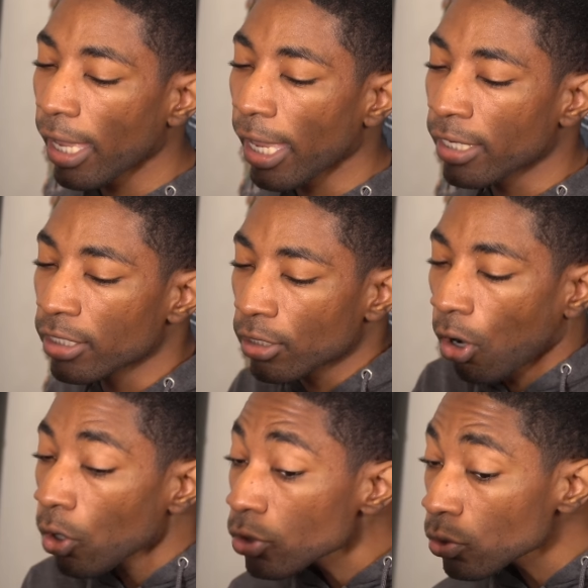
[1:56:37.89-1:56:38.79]
and it
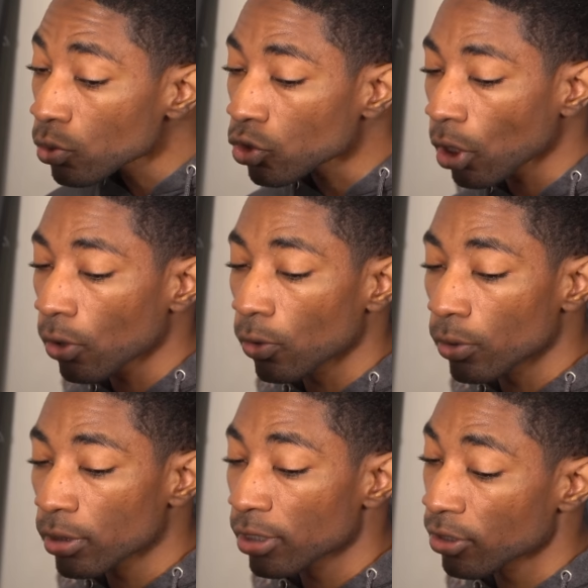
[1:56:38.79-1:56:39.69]
also
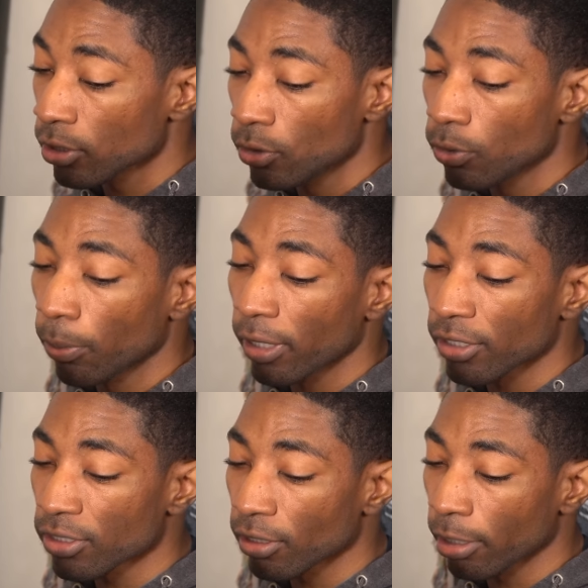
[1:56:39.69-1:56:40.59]
shows this is a new point i
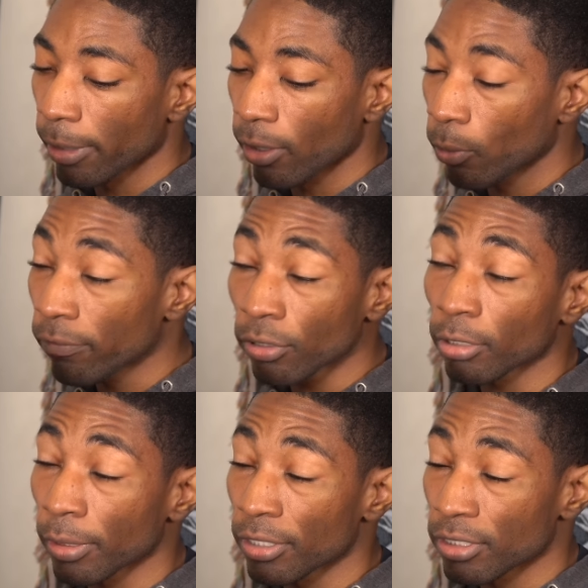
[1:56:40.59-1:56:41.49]
just thought about we've
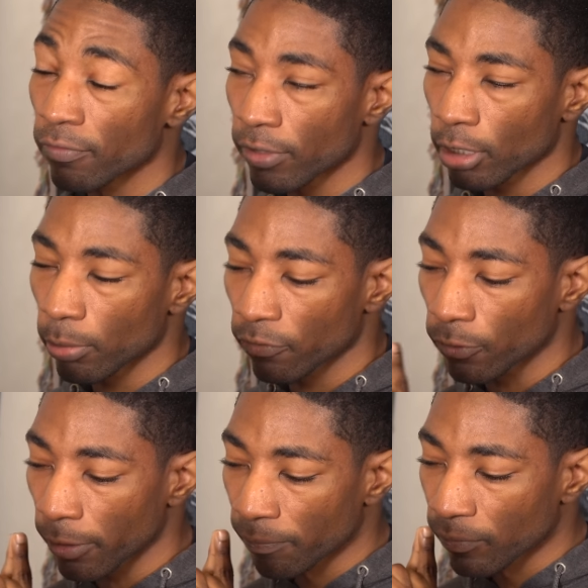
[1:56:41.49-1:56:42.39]
talked about this in a video
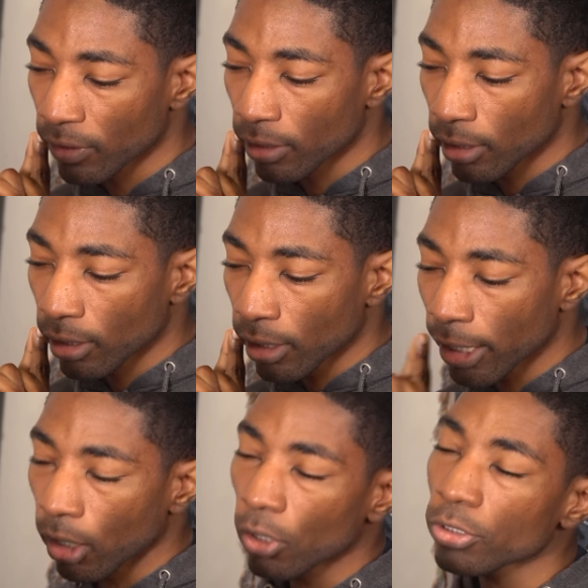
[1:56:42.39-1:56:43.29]
before
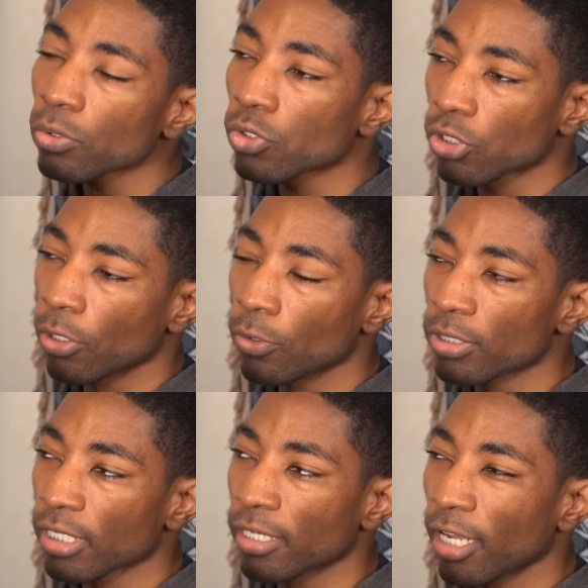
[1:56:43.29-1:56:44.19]
it also
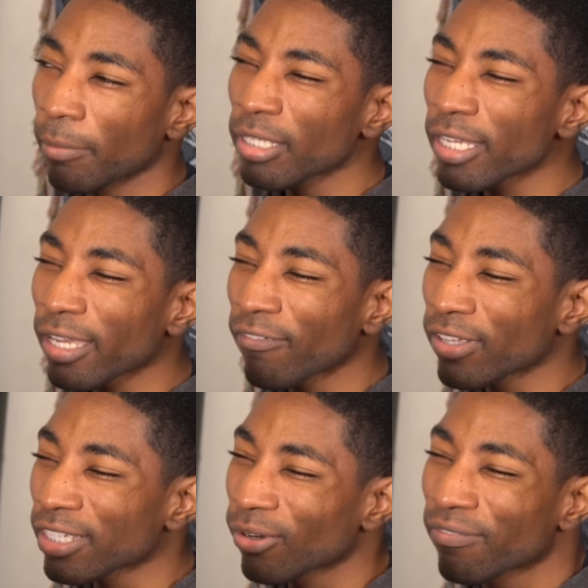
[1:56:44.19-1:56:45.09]
shows that konami like i feel
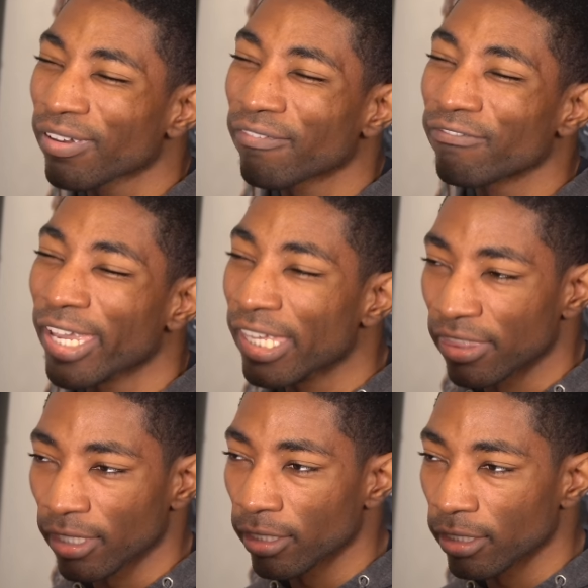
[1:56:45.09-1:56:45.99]
like they don't have enough faith in